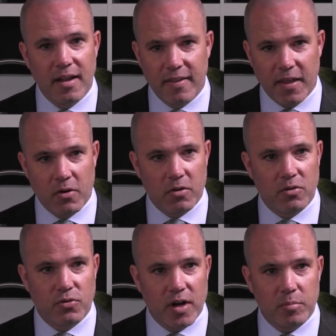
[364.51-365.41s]
They are
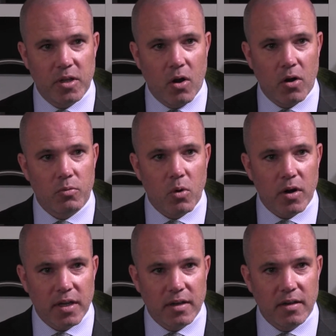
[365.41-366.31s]
incredibly
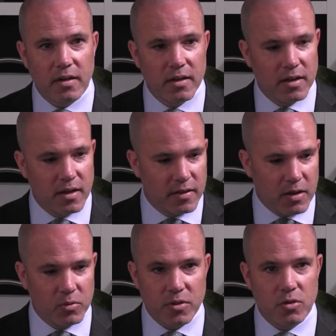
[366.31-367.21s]
hardworking. They
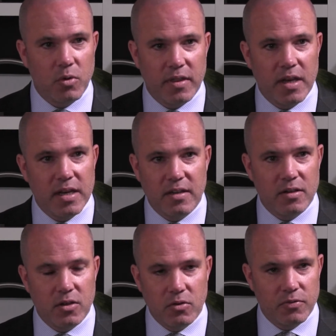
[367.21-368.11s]
will do what they need to
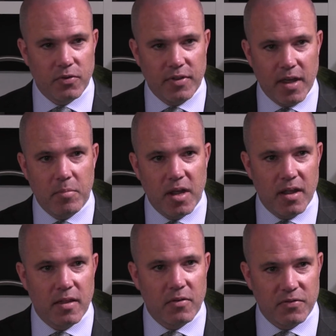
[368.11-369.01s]
do for them
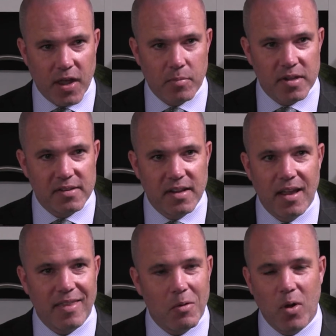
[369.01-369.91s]
and their families.
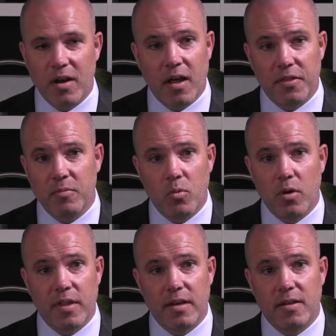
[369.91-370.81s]
They want nothing more
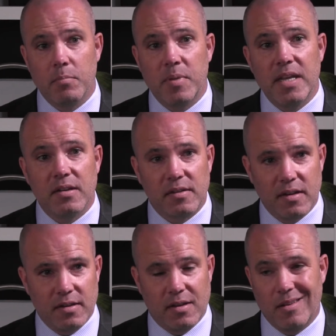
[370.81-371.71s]
than to be a
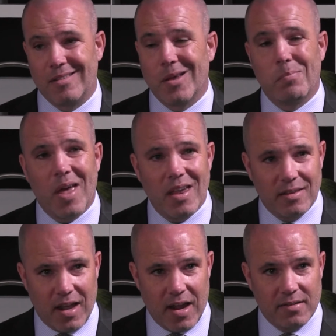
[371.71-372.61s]
citizen, to pay
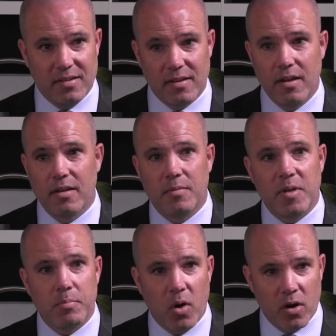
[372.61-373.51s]
taxes, to
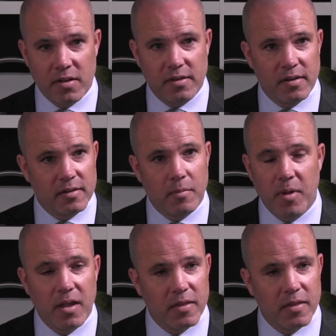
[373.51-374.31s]
be part of the system.